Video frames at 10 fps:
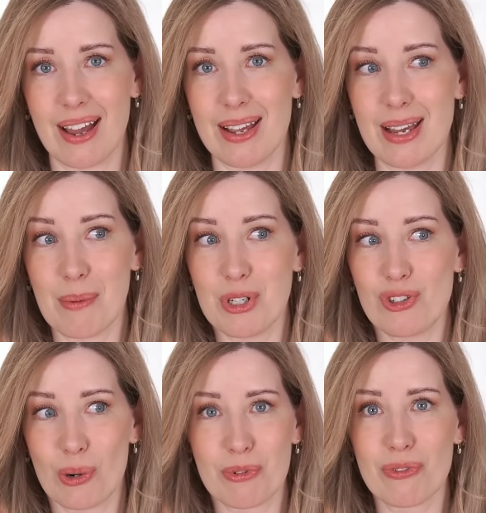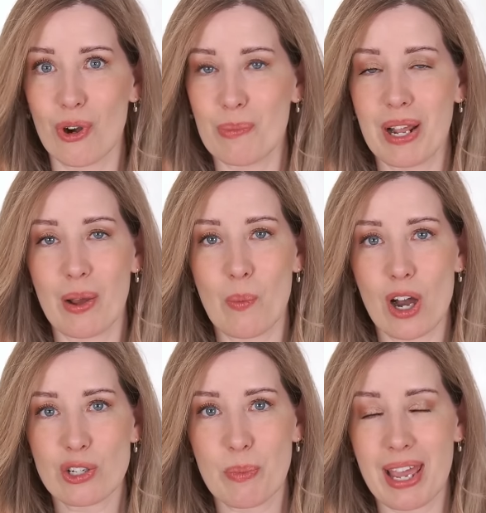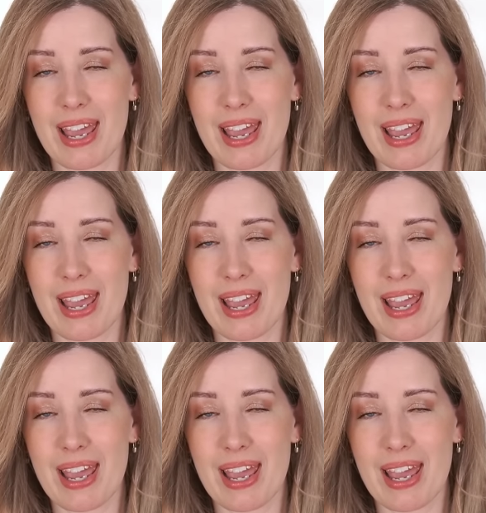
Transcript: I am a germaphobe and I wash my